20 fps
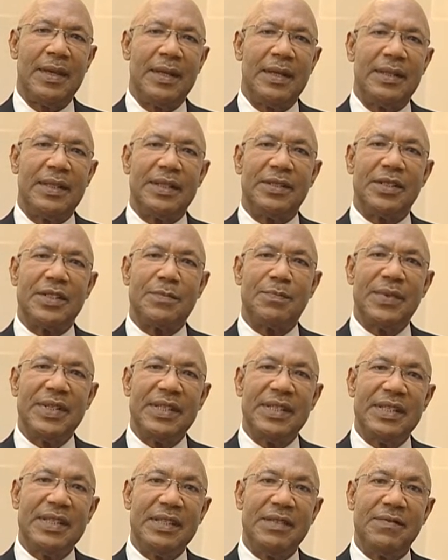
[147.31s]
Let us
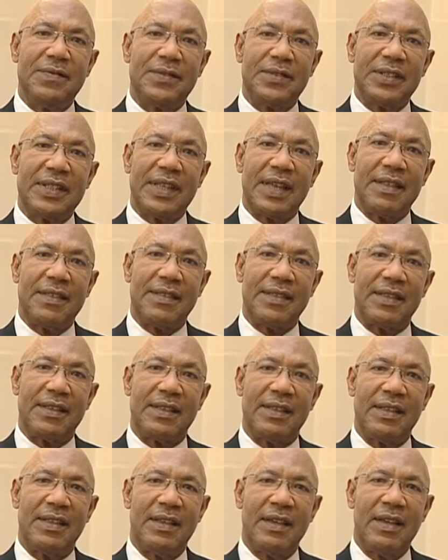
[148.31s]
believe together
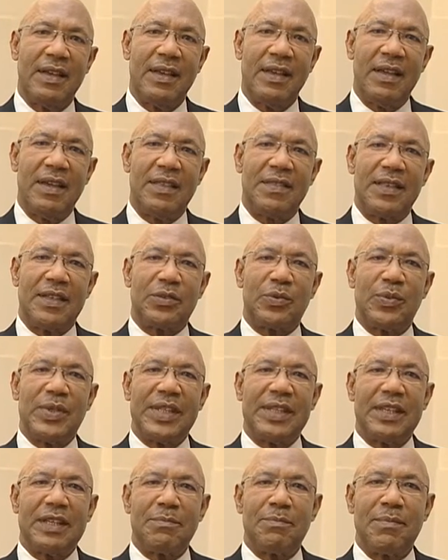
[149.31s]
that we
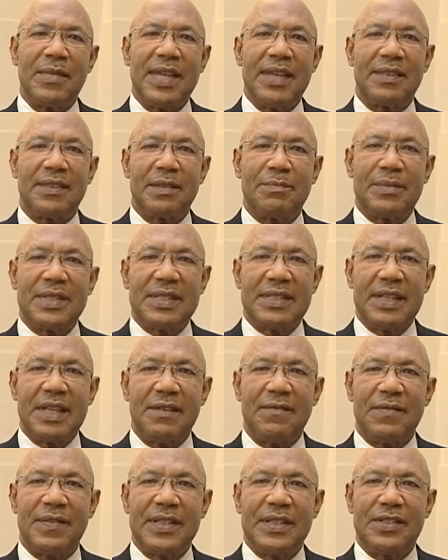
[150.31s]
can make them
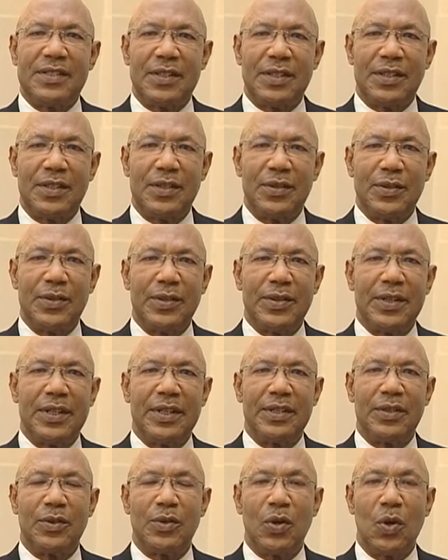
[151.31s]
safe and secure
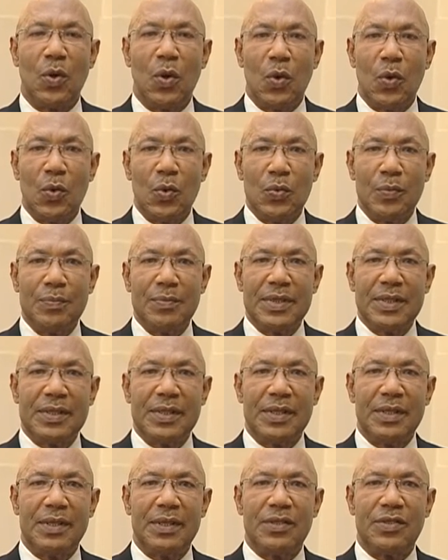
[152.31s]
in our homes,
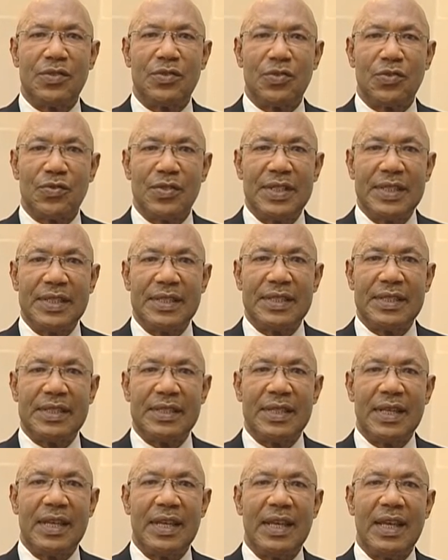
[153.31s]

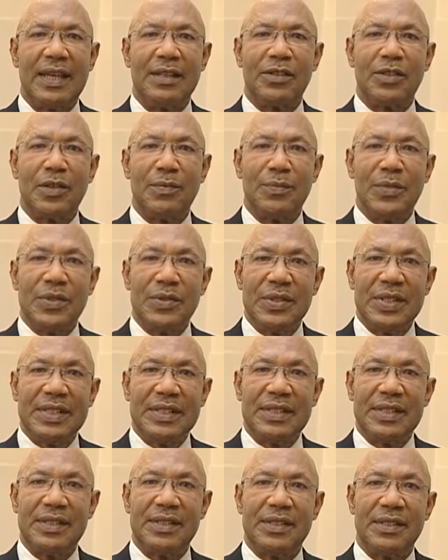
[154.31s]
streets, and
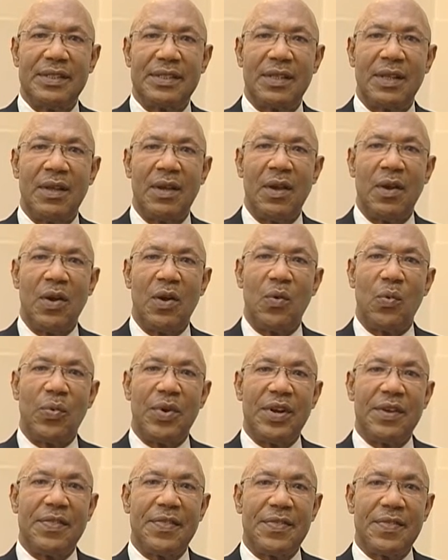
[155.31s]
communities
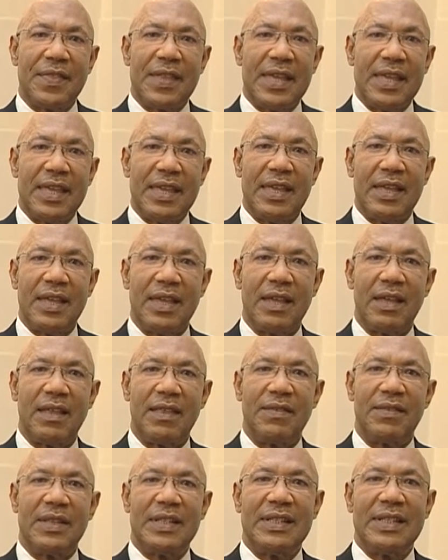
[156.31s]
where they,
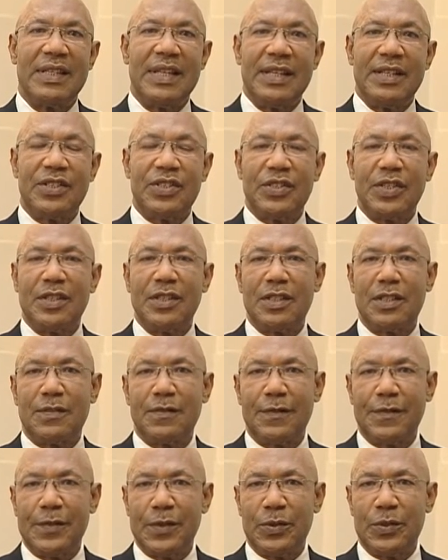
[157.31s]
the nation's
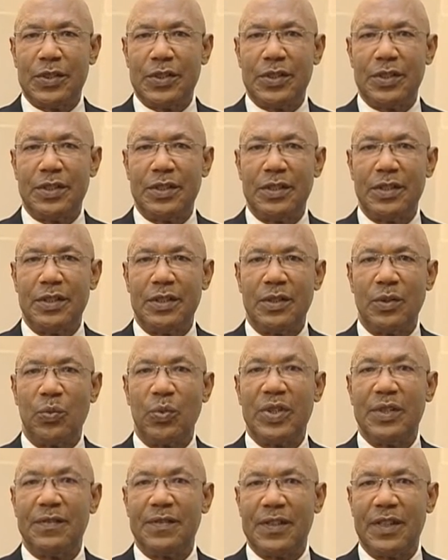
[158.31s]
future,
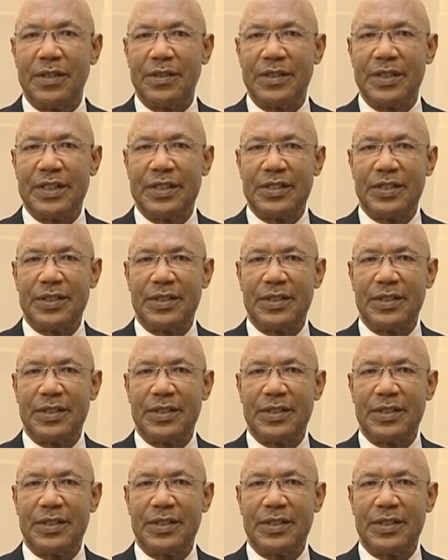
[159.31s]
will flourish.